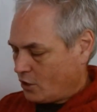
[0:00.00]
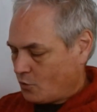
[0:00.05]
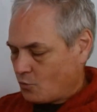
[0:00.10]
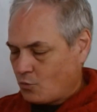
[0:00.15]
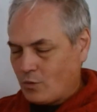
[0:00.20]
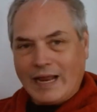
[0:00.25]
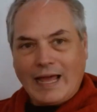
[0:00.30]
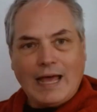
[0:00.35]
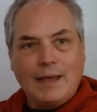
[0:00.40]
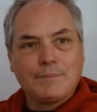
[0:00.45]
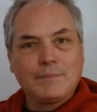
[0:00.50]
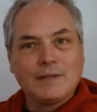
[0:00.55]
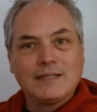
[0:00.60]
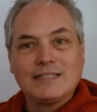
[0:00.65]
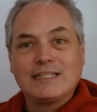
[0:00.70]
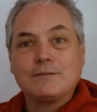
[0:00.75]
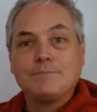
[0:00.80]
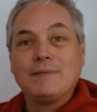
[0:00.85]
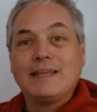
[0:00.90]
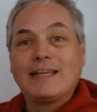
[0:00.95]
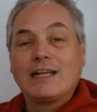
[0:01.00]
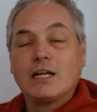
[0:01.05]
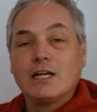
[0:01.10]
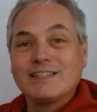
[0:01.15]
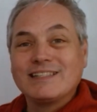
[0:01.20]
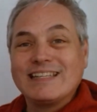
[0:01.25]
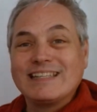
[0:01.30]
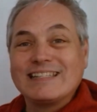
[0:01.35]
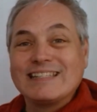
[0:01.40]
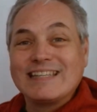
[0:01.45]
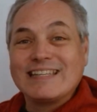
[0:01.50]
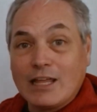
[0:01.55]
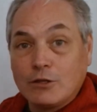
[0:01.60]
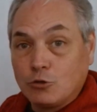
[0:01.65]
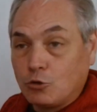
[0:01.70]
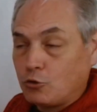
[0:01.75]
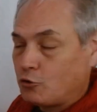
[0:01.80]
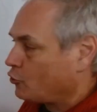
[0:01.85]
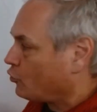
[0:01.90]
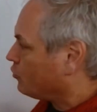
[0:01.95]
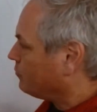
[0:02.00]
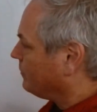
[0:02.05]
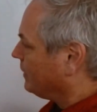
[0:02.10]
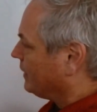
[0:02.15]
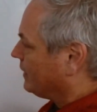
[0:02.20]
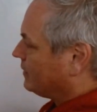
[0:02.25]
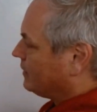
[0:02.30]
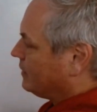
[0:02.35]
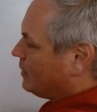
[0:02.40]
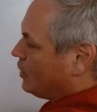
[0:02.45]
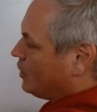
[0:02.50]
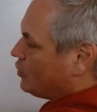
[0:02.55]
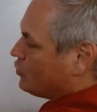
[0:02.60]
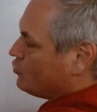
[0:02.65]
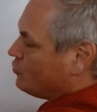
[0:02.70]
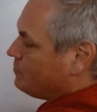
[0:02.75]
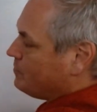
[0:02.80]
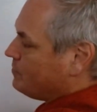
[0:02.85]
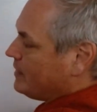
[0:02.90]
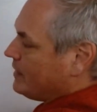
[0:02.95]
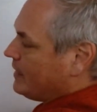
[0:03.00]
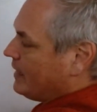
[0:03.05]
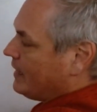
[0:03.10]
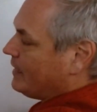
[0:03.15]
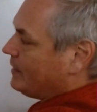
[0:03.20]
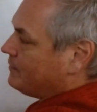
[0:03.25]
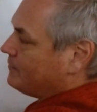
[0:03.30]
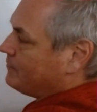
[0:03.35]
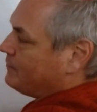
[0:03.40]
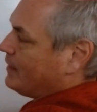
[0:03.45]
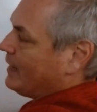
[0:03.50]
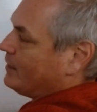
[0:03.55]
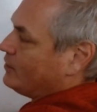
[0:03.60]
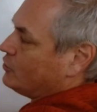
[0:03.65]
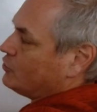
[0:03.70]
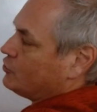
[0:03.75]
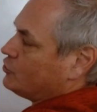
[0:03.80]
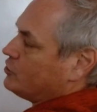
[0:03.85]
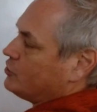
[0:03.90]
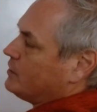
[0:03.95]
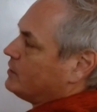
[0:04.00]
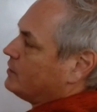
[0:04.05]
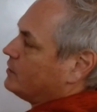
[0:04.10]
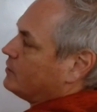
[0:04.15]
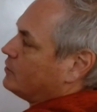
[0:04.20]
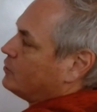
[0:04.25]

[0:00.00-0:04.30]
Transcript: what happens is, because it's endothermic, you may have energy